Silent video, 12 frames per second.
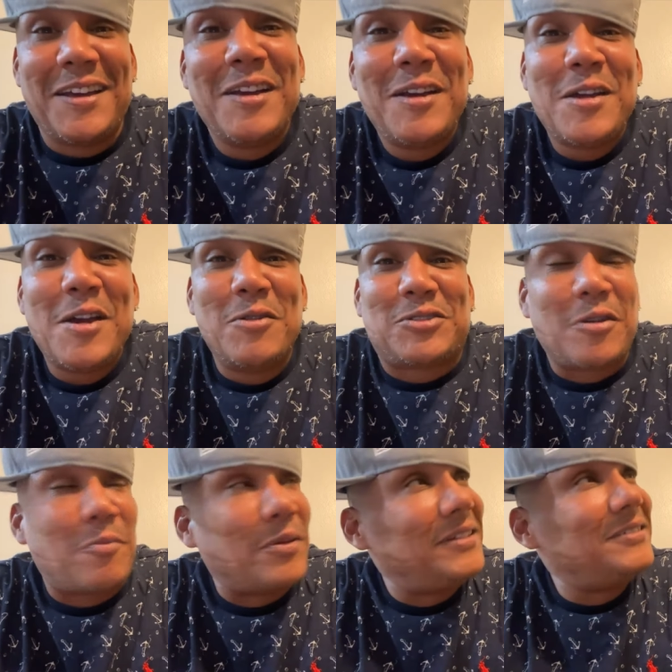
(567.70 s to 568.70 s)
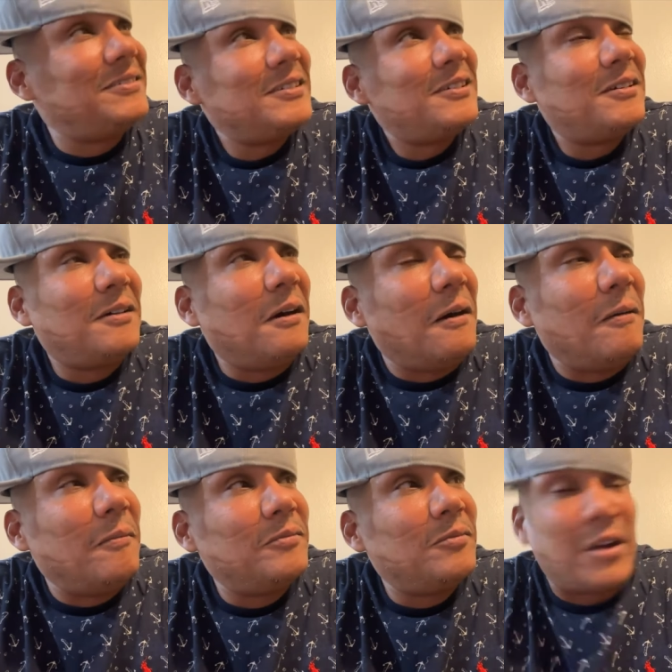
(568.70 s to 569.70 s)
Like, it was tripping.
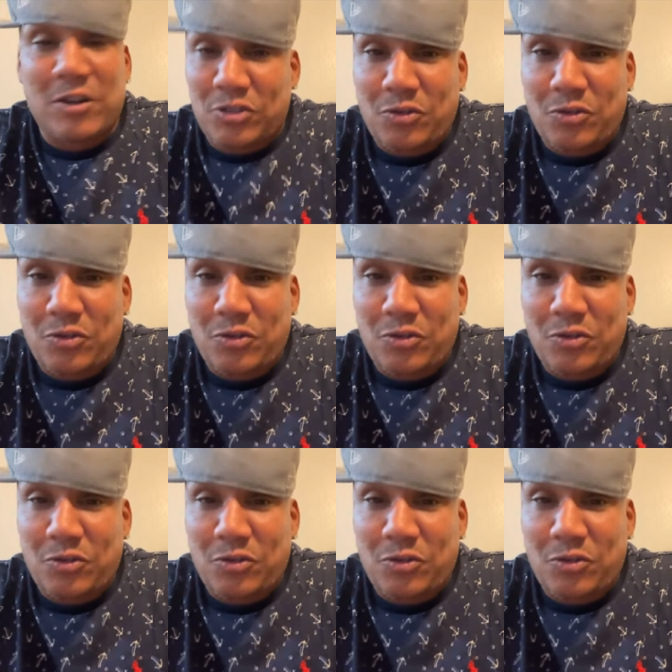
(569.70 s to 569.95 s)
Um, but